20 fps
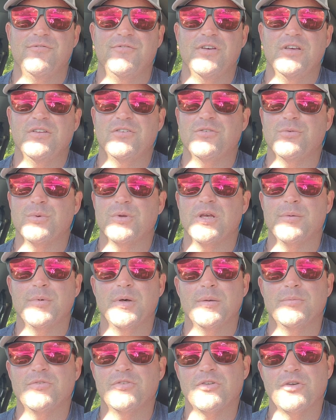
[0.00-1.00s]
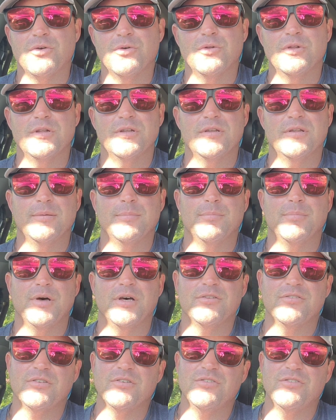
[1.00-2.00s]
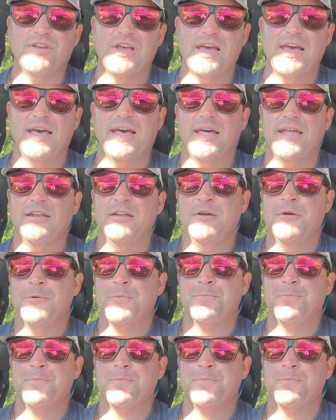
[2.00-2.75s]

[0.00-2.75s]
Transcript: fish would come up schooling and busting shad,